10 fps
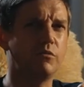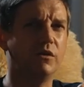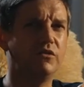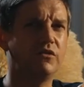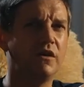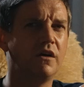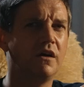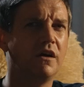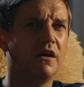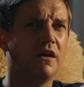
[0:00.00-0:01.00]
wolf,
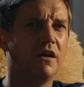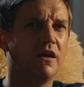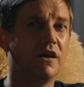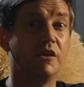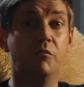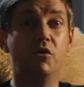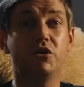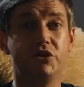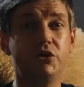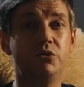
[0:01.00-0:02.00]
and the
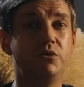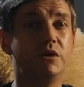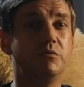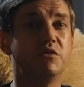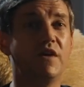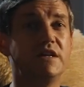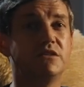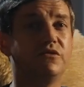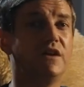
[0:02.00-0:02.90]
monk knew he was face to